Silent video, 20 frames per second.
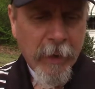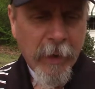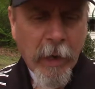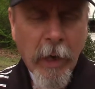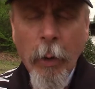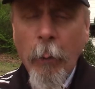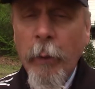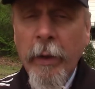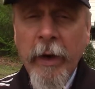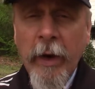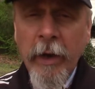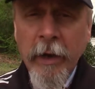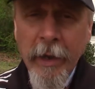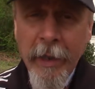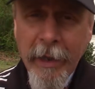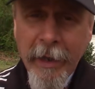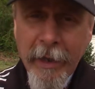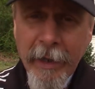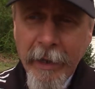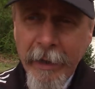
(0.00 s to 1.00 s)
I went
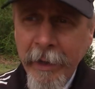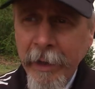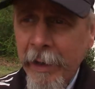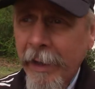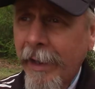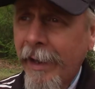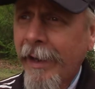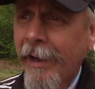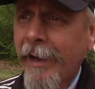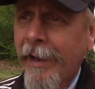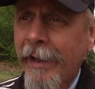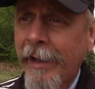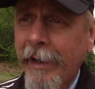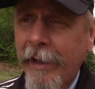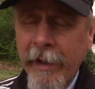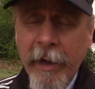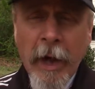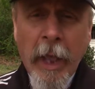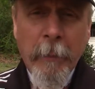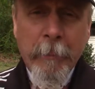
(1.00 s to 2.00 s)
online
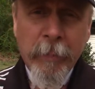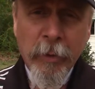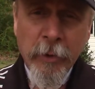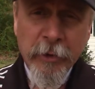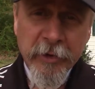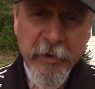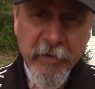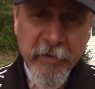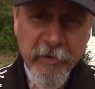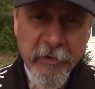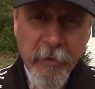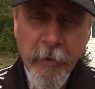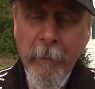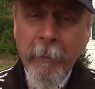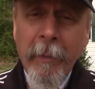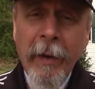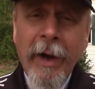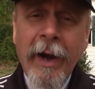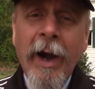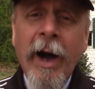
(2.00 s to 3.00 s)
and I purchased
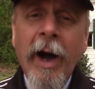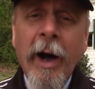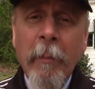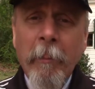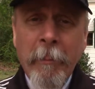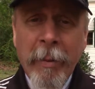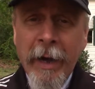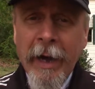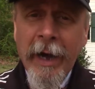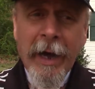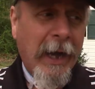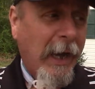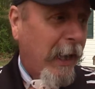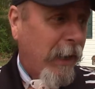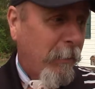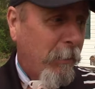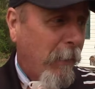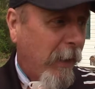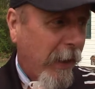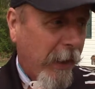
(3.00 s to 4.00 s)
some
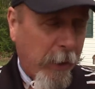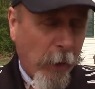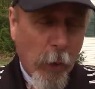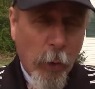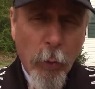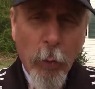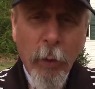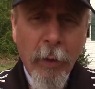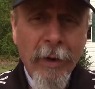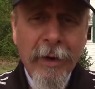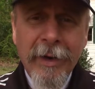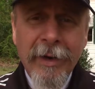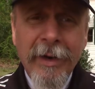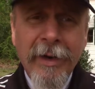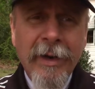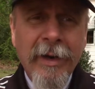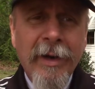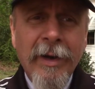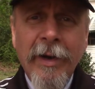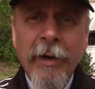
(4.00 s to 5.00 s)
Pine Meadow
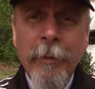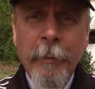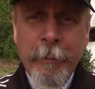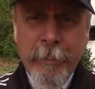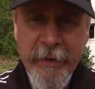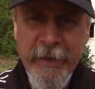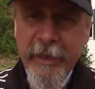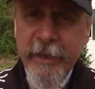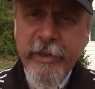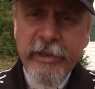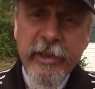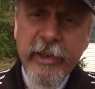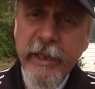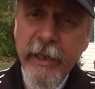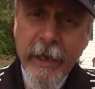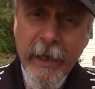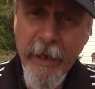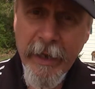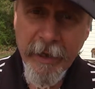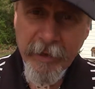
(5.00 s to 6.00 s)

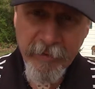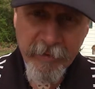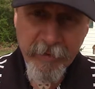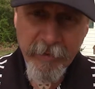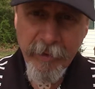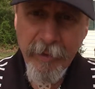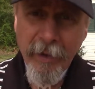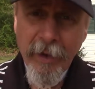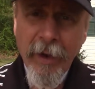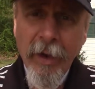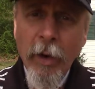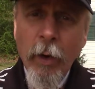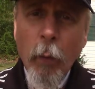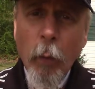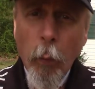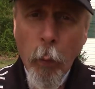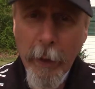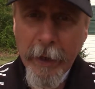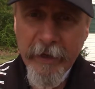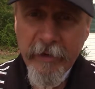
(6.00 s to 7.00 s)
PGX
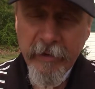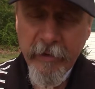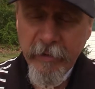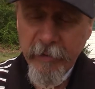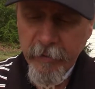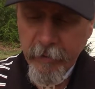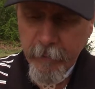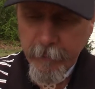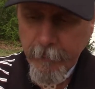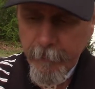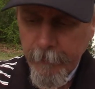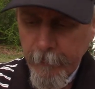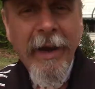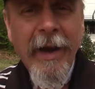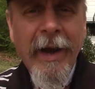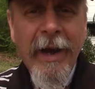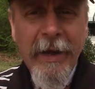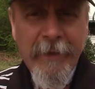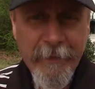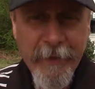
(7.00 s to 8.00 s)
wedges.
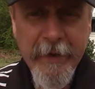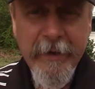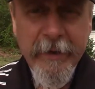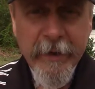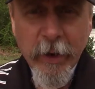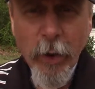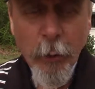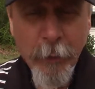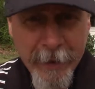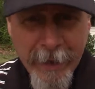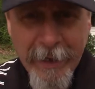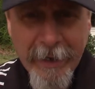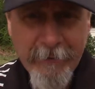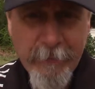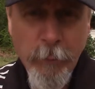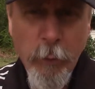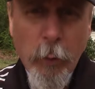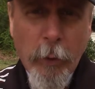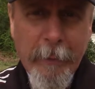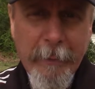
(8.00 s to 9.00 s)
And they did okay
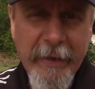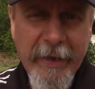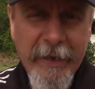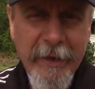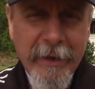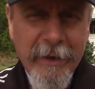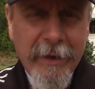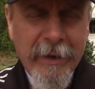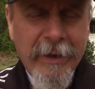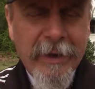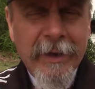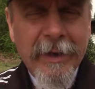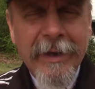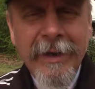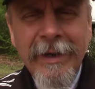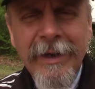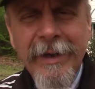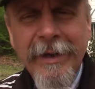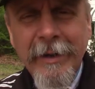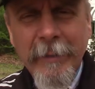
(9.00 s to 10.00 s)
for me.
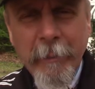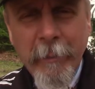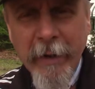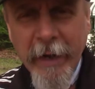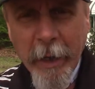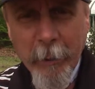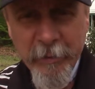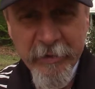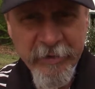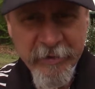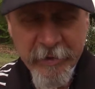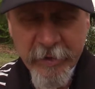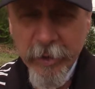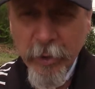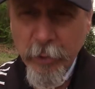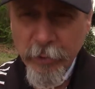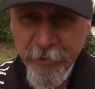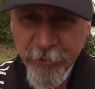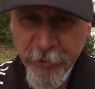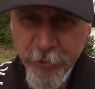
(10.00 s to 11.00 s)
But I was
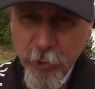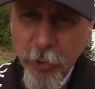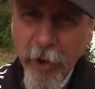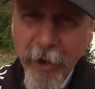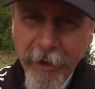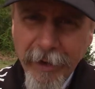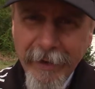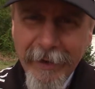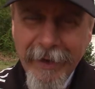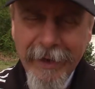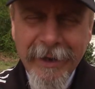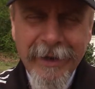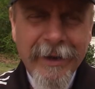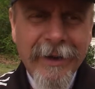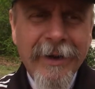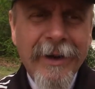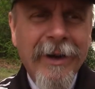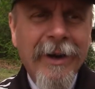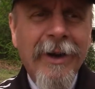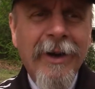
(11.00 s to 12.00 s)
still struggling
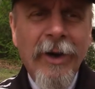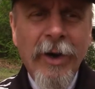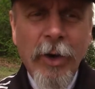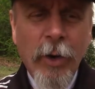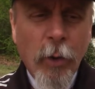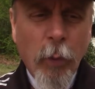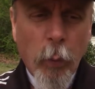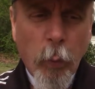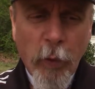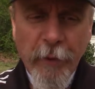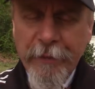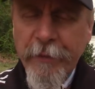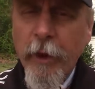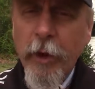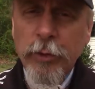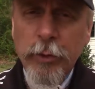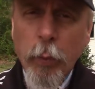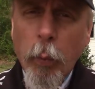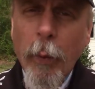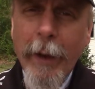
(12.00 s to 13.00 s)
with
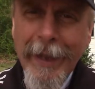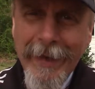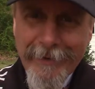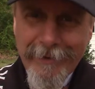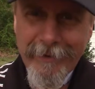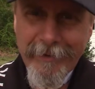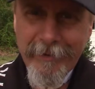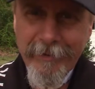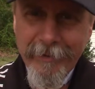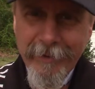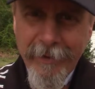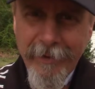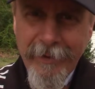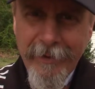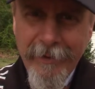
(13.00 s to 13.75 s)
those wedges.